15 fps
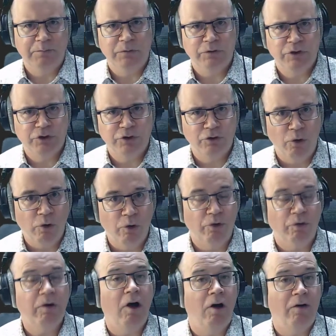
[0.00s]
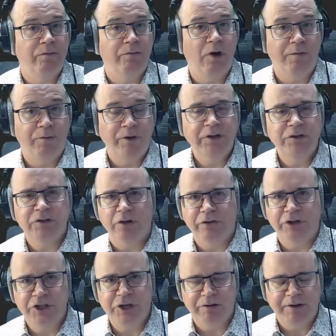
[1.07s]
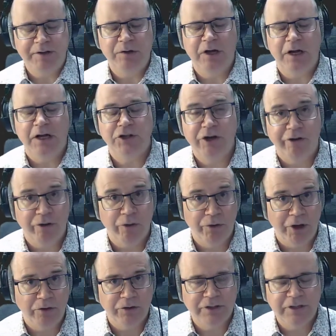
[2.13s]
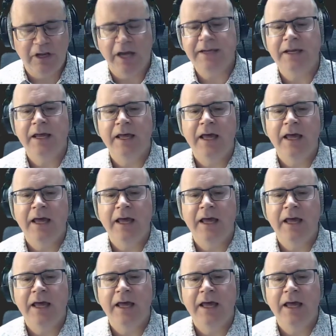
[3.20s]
store of offerings on the Cherry Audio site,